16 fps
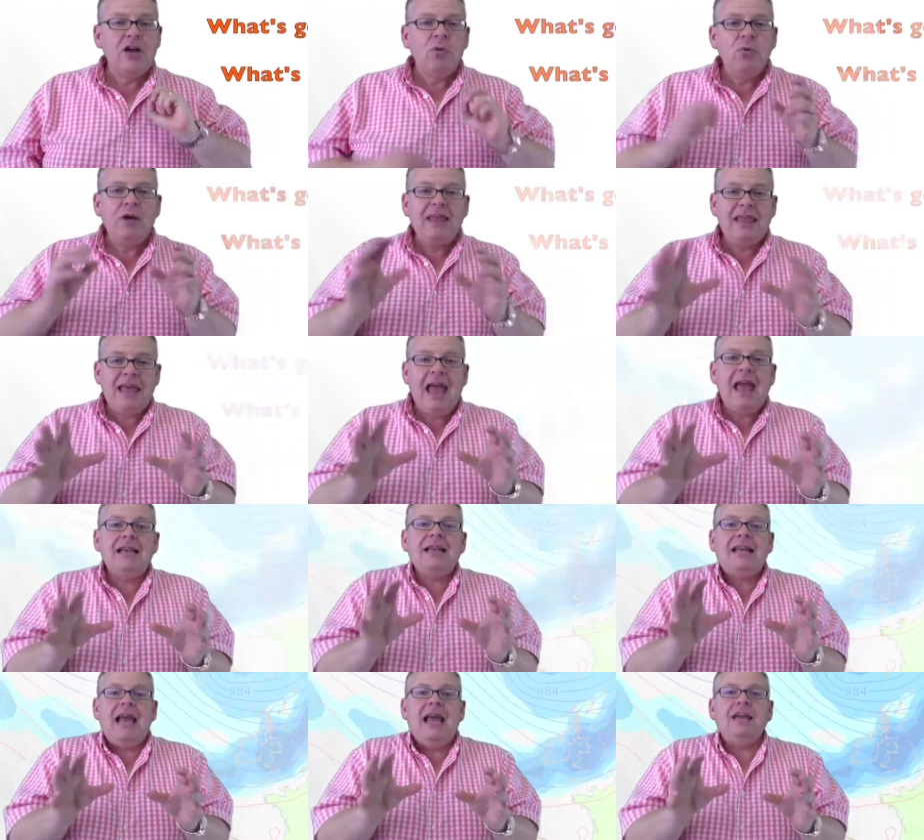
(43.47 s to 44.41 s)
We
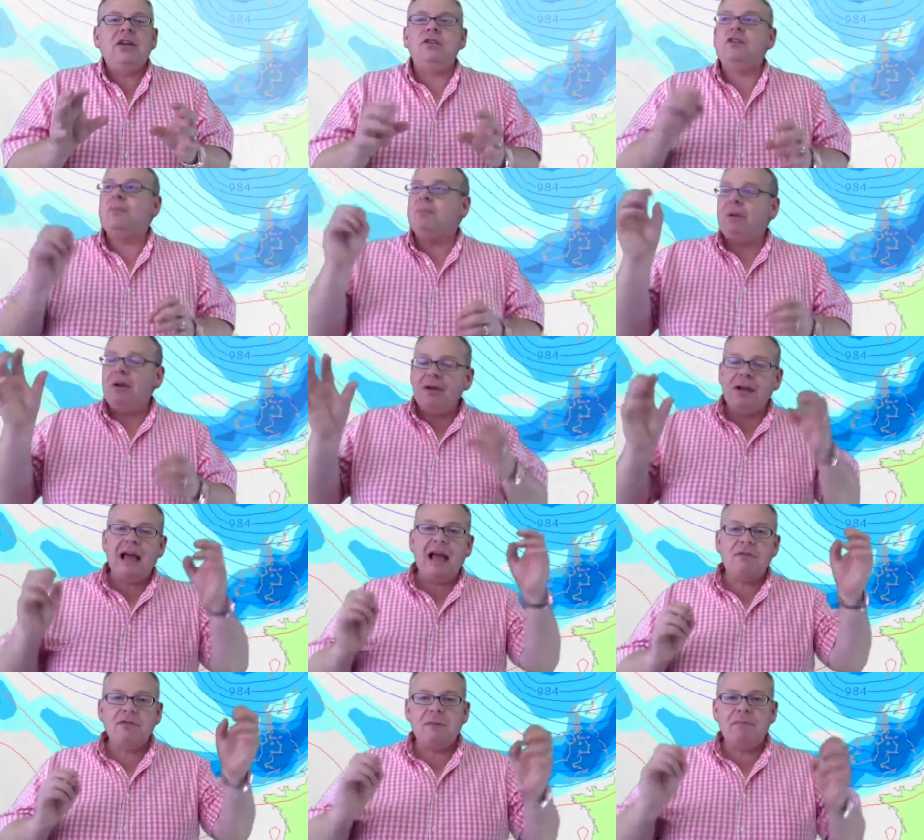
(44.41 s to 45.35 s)
then get you to pluck
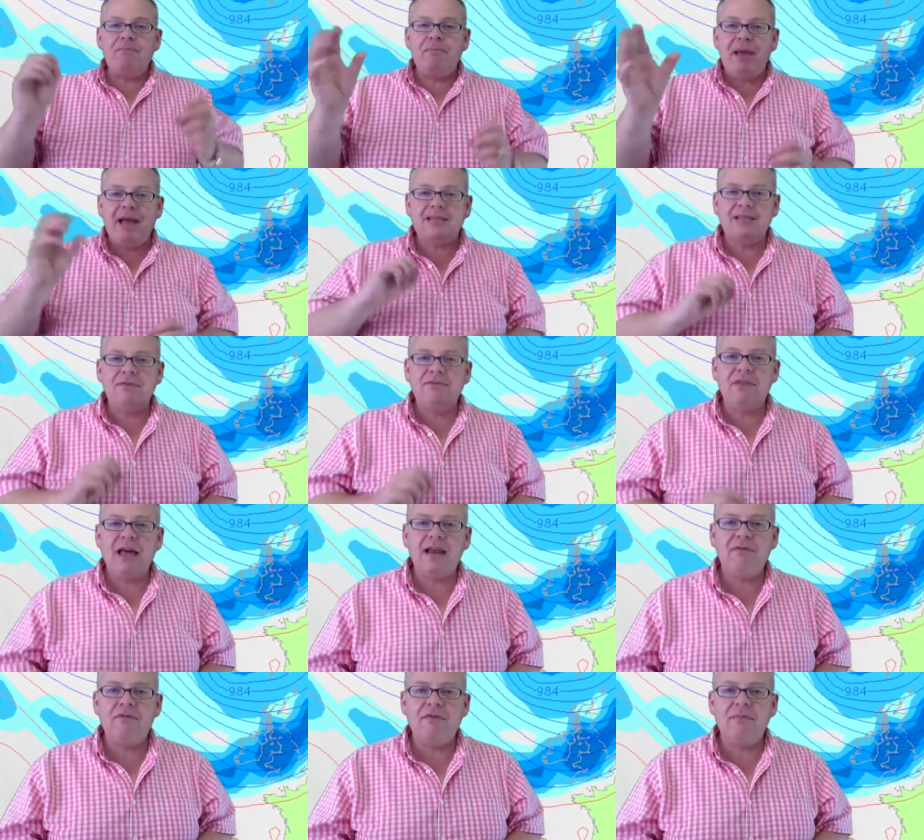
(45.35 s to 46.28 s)
out the best of
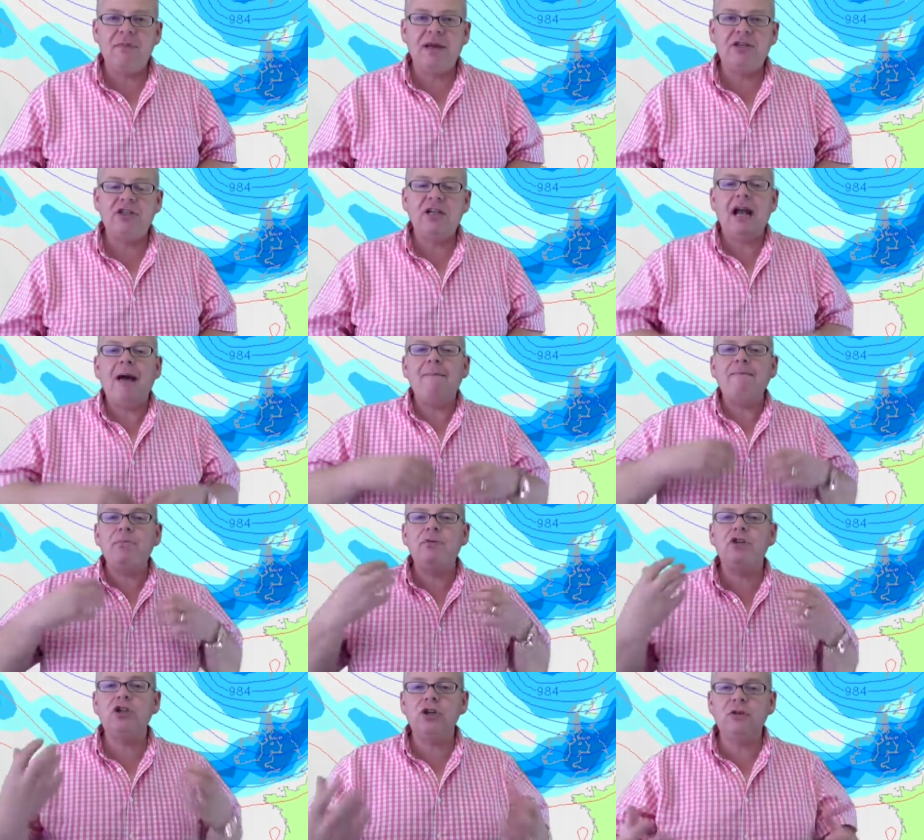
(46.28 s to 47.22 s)
that information and
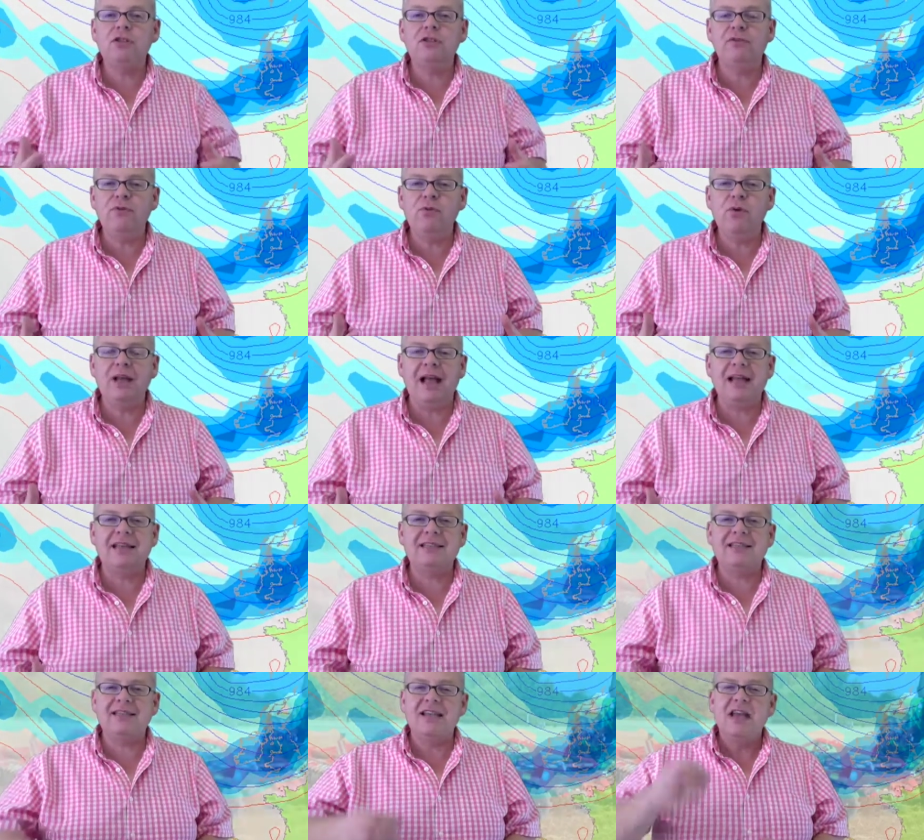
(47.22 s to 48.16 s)
produce
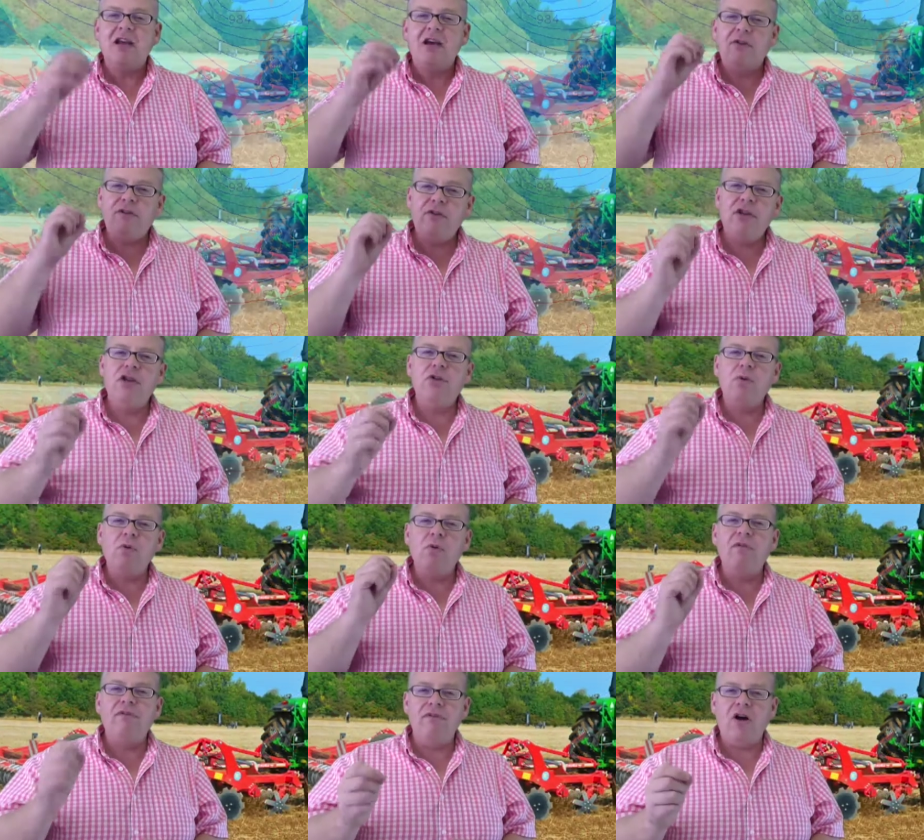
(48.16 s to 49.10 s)
forecasts for
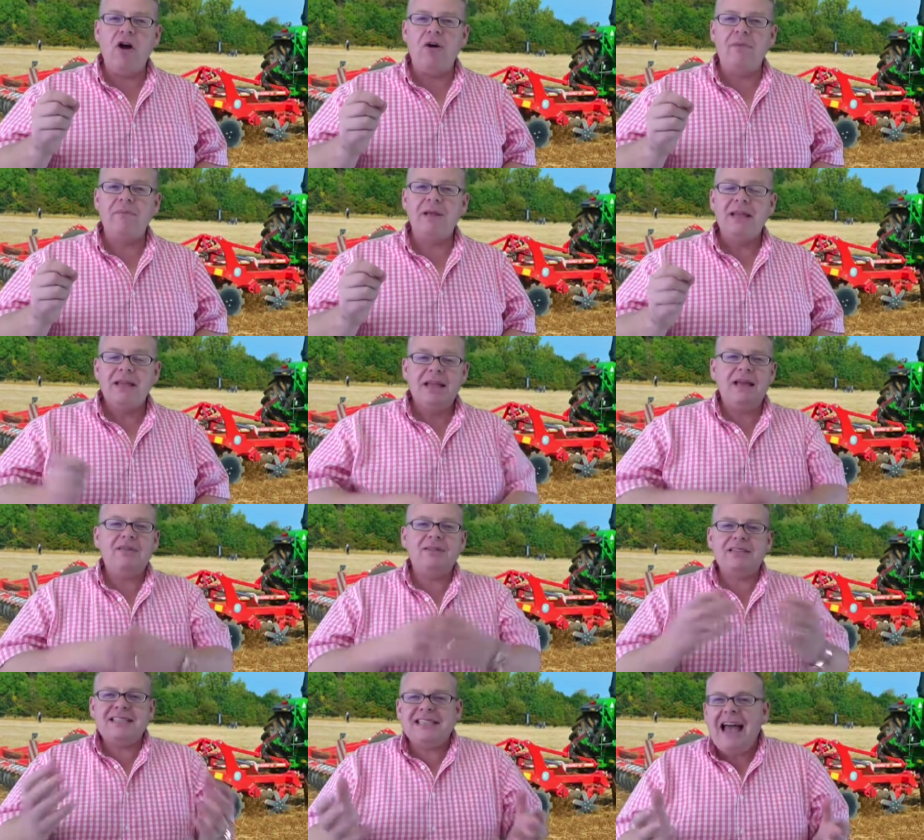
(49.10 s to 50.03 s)
your farm. Now
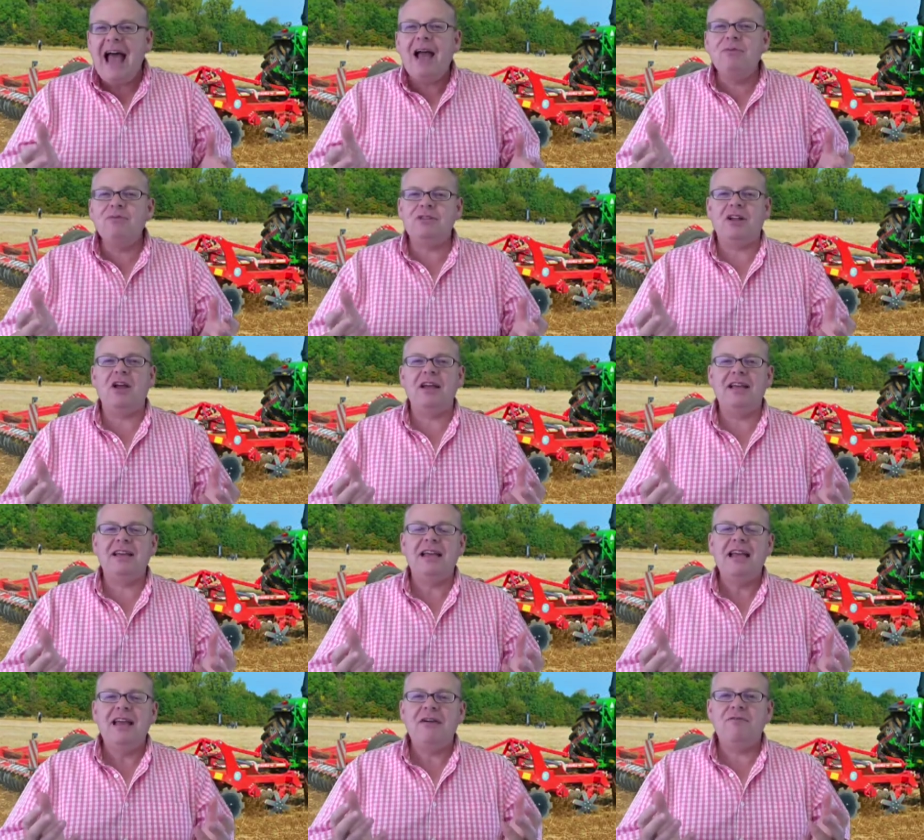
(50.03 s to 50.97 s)
it sounds
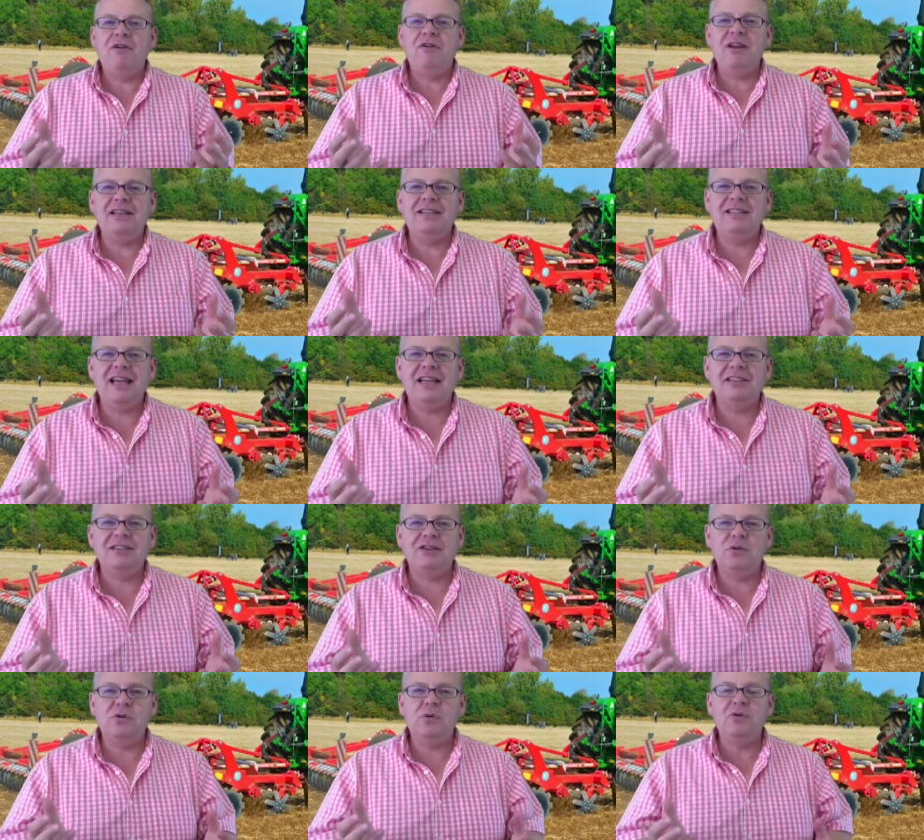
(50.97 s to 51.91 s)
like a very
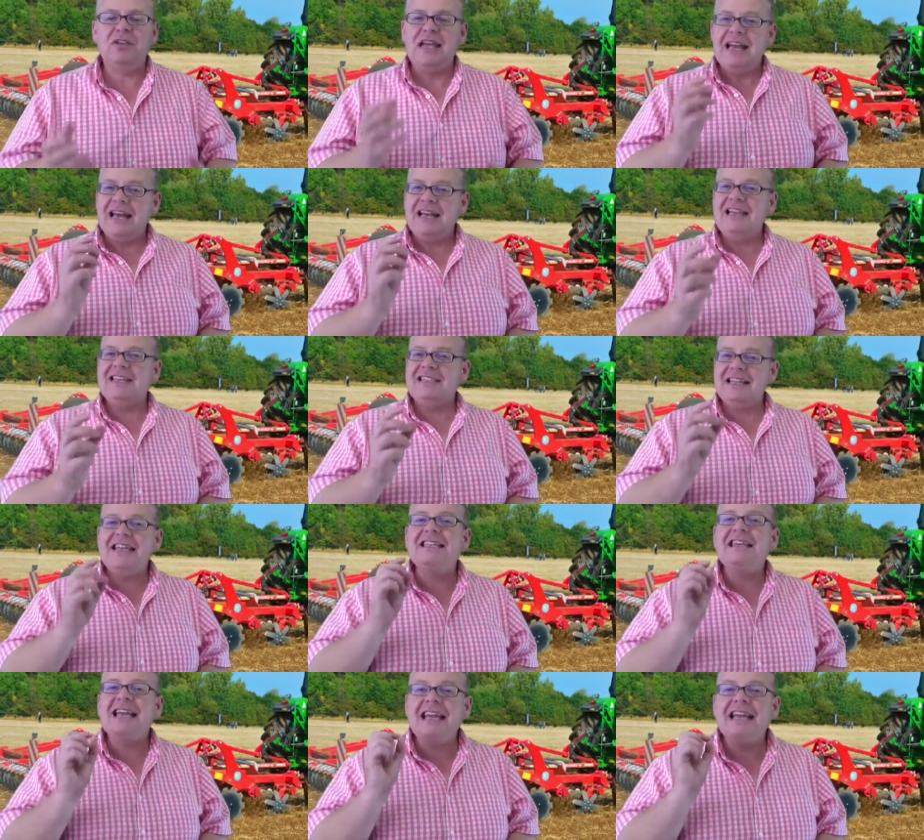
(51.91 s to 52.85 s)
intense course and
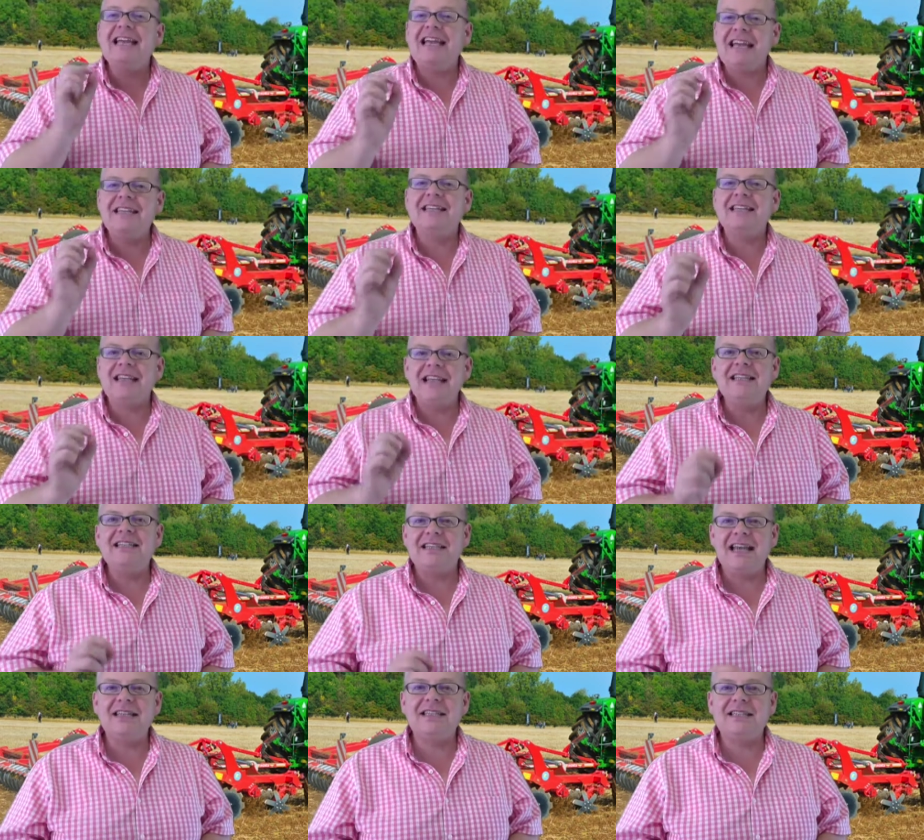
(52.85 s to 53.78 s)
indeed it is an
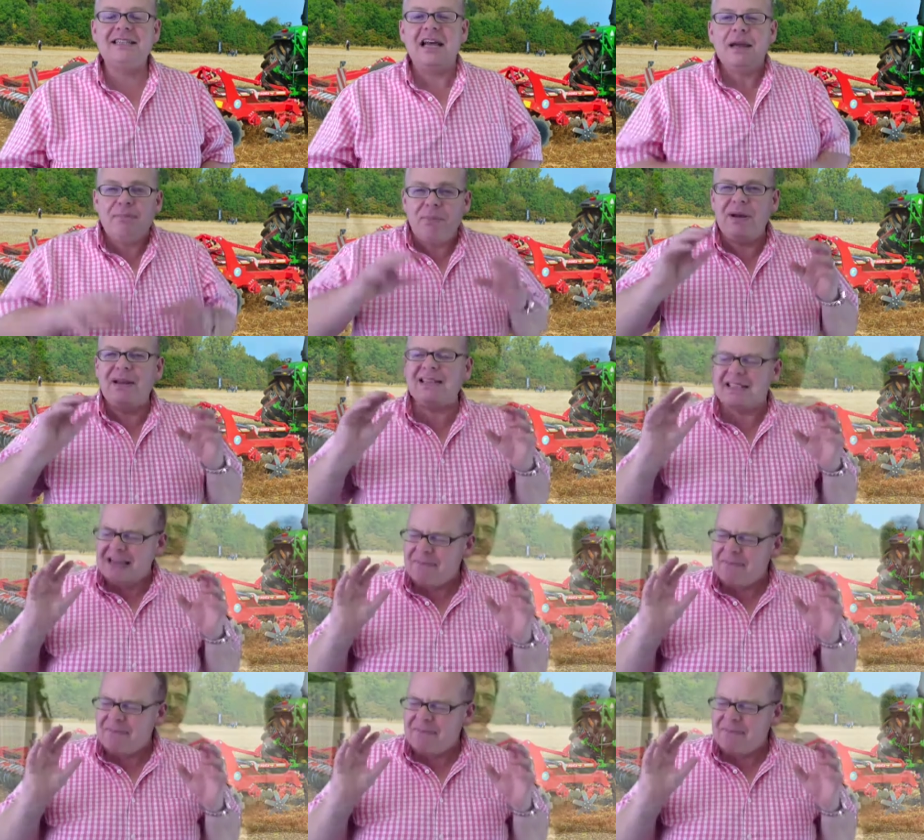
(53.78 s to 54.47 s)
intense day but it's an